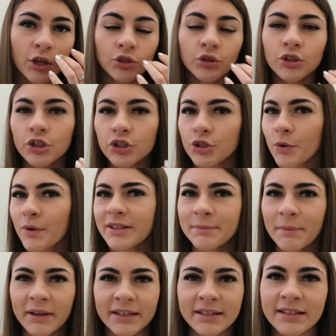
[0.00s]
you can do as
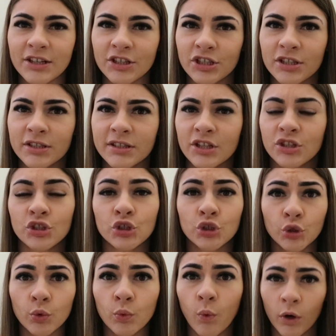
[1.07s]
many sessions as
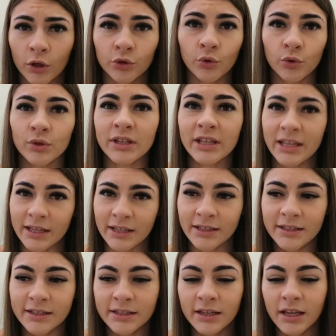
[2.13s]
you want or
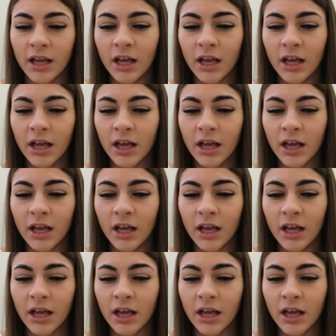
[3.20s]
need